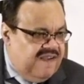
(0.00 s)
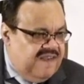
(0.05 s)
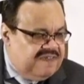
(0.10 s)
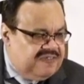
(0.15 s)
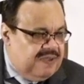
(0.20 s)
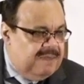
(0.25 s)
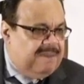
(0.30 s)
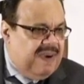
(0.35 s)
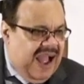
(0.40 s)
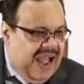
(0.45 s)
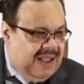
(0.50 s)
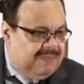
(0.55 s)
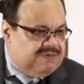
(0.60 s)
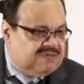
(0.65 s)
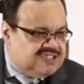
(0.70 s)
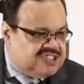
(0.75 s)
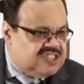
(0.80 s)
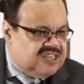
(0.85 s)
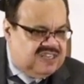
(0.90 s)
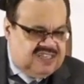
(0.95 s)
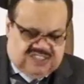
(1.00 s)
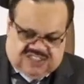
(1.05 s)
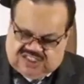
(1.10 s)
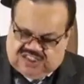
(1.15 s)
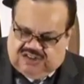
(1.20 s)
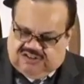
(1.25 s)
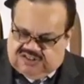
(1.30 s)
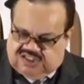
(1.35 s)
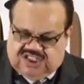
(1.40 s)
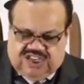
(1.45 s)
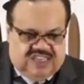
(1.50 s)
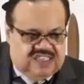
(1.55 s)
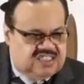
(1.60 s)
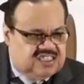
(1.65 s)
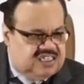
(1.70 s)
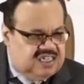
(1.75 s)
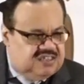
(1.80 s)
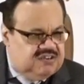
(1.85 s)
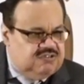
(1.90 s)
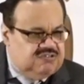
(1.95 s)
the Bible says, still says in
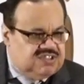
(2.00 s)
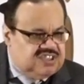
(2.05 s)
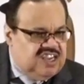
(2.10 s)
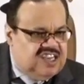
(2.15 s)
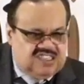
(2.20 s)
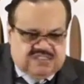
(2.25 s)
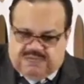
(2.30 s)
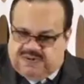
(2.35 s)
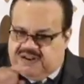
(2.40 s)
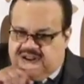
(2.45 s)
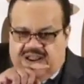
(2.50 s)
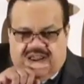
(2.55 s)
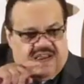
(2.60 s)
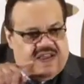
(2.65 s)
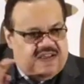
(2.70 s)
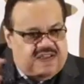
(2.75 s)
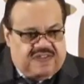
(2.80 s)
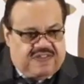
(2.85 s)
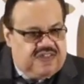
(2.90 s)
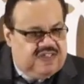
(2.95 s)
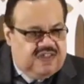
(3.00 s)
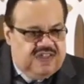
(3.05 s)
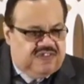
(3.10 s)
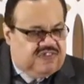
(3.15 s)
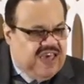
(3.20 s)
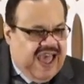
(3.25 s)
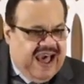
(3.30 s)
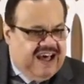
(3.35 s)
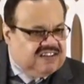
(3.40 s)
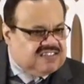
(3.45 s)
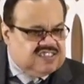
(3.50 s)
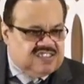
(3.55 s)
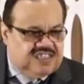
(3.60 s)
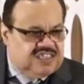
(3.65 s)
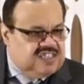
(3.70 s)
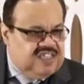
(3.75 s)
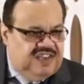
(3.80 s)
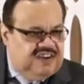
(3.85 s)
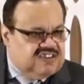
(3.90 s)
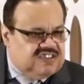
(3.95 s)
the New Testament, thousands of
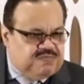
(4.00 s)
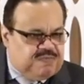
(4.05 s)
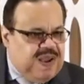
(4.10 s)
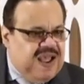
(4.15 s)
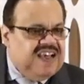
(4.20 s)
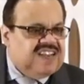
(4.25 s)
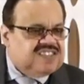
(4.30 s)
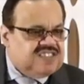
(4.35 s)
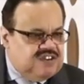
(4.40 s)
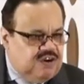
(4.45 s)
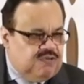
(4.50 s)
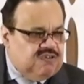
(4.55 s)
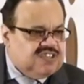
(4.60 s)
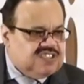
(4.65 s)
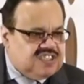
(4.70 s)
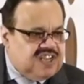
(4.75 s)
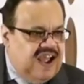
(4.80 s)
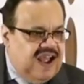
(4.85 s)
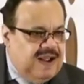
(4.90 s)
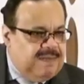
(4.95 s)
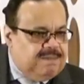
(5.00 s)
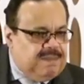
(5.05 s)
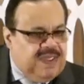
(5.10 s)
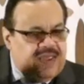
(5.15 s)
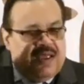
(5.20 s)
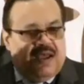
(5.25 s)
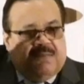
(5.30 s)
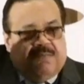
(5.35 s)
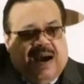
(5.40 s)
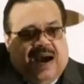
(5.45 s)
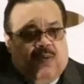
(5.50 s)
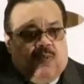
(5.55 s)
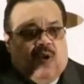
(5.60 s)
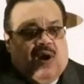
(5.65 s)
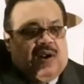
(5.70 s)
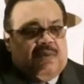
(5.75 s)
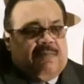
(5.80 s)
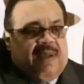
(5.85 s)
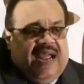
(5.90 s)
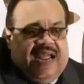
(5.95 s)
years past Noah's time, by
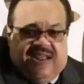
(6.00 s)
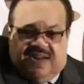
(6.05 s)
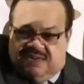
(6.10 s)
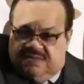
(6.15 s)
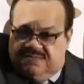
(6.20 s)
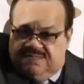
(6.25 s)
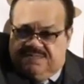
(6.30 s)
one man,